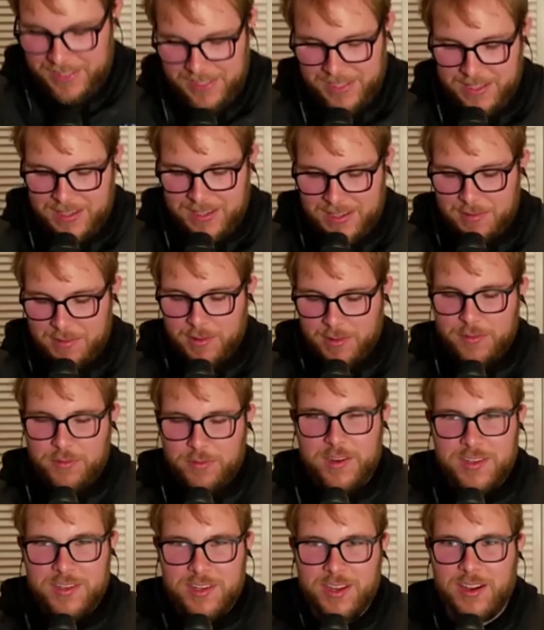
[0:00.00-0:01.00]
Well,
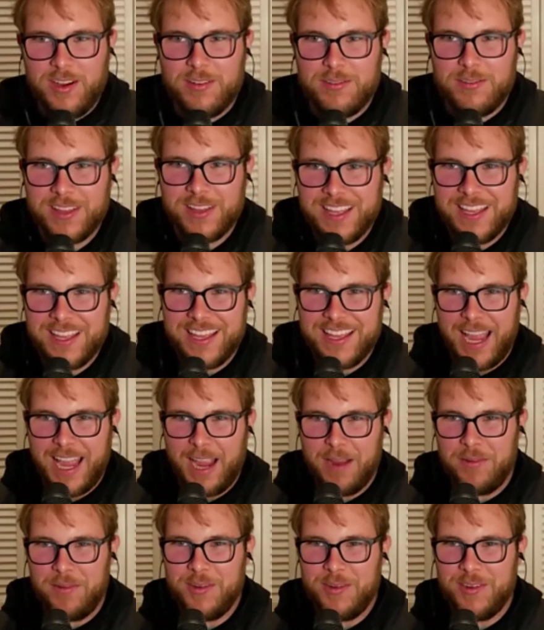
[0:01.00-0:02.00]
Fritjof, how are
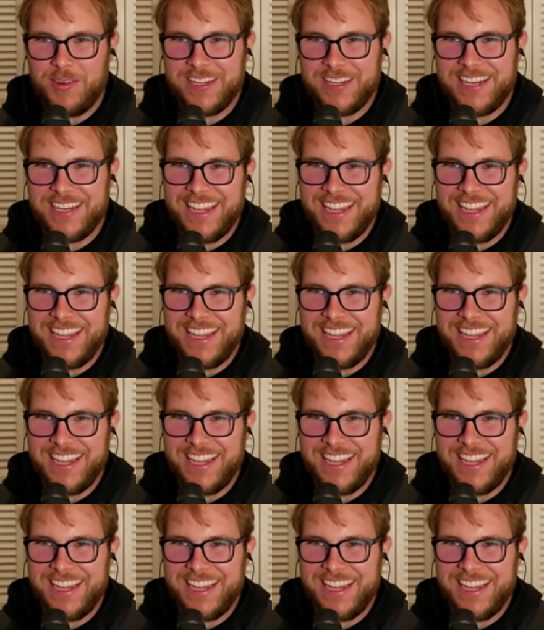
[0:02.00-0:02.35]
you doing today?